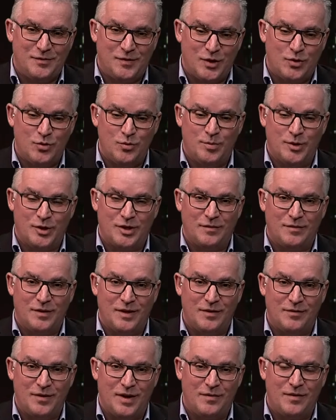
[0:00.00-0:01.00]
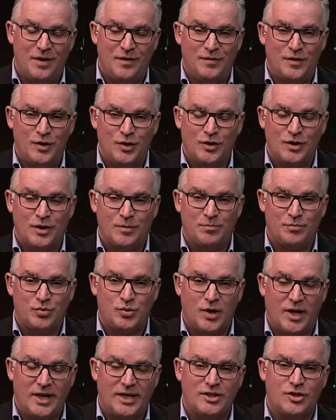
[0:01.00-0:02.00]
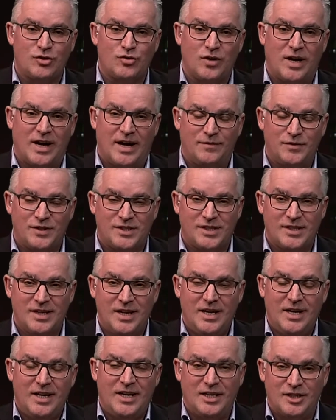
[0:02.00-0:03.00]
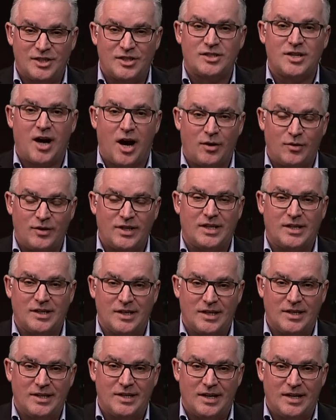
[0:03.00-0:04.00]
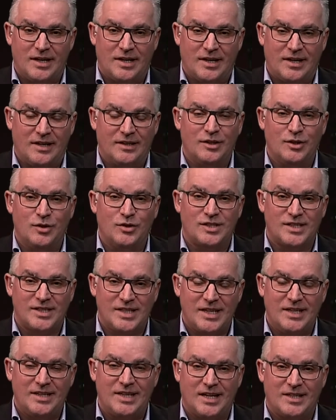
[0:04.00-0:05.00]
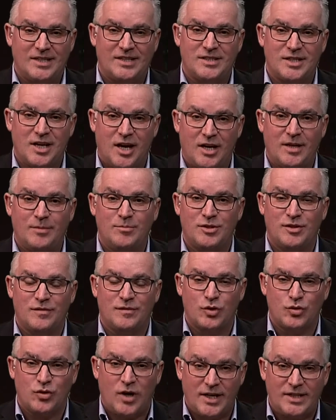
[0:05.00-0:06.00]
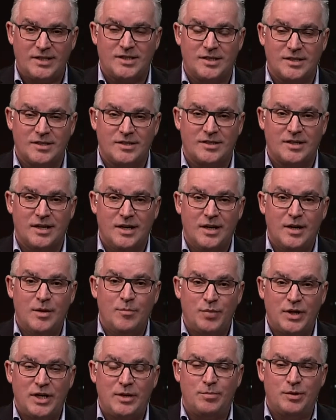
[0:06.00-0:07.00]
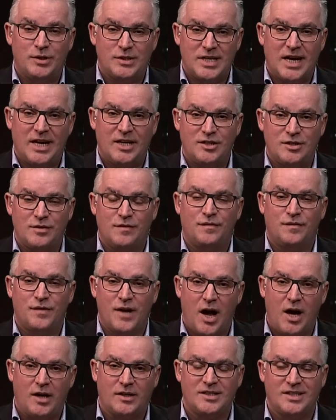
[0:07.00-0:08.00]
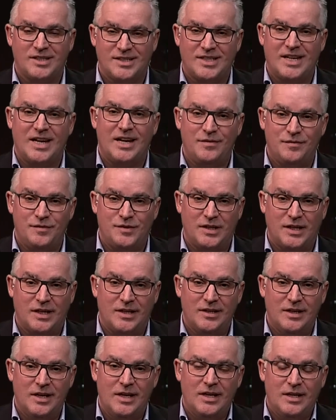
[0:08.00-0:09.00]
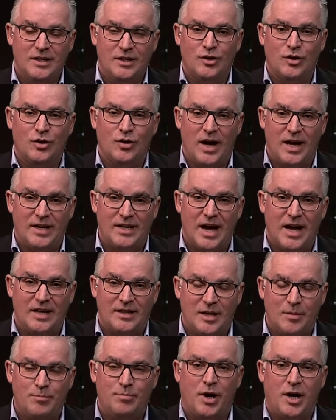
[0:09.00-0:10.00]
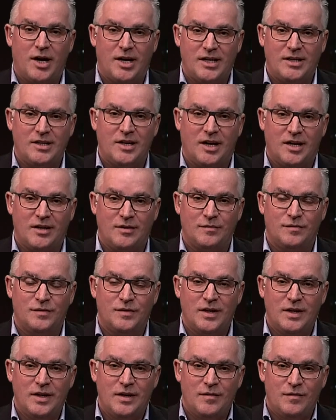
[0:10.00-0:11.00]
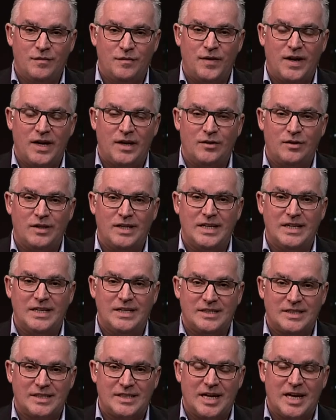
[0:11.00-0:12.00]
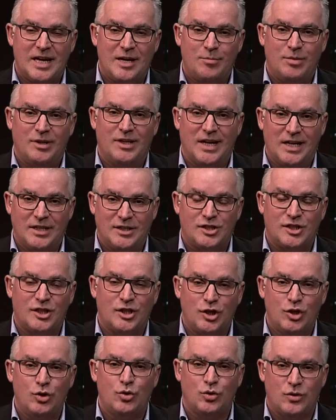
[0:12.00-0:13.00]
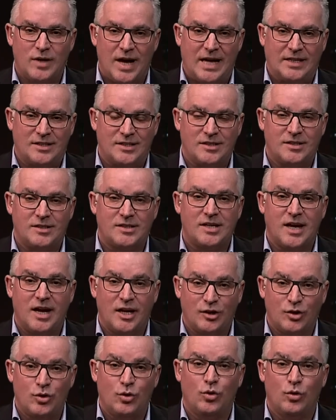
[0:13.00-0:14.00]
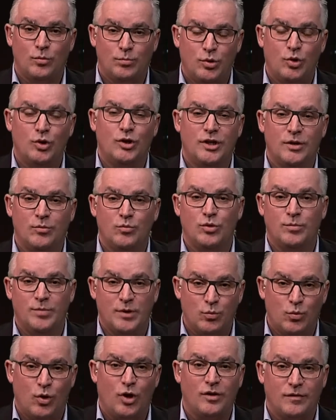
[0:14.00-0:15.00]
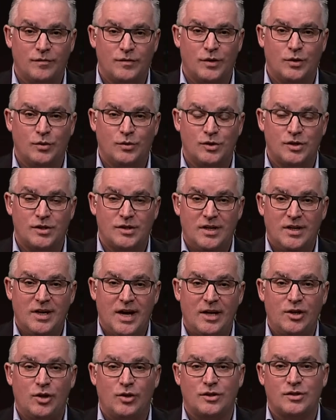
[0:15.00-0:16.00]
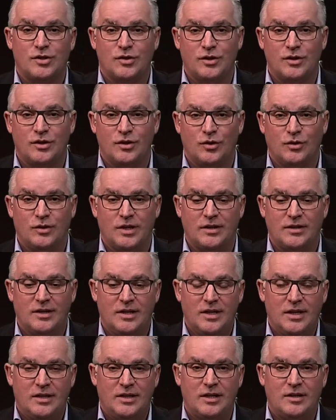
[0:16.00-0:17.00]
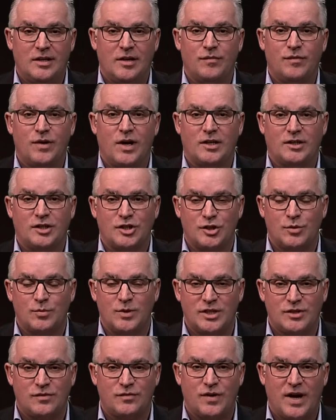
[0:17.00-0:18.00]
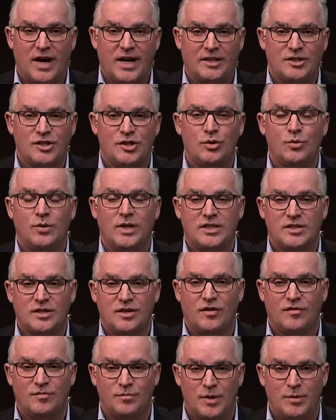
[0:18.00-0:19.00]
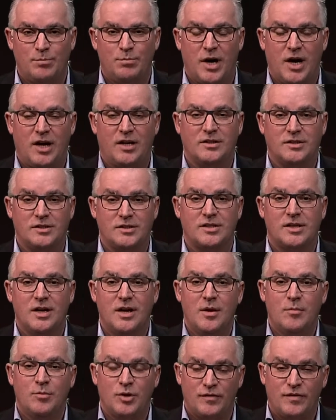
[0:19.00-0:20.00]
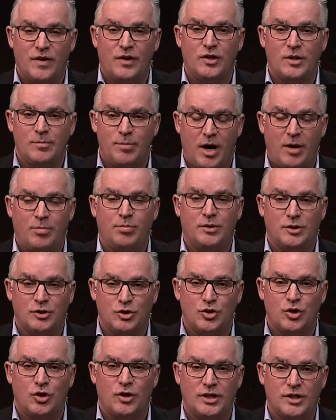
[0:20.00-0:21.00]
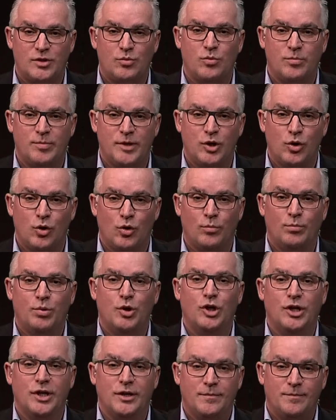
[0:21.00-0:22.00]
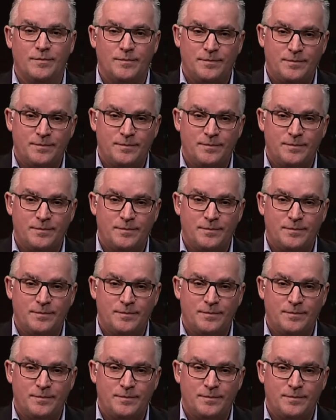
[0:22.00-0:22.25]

view, but if you look at price graphs historically, you'll see that in times of crisis, people tend to flock to safety, and they buy kind of fairly stable and secure assets, and gold bullion would be one of those. And also, they flock to Swiss francs, US government bonds, but a very popular choice would be gold bullion.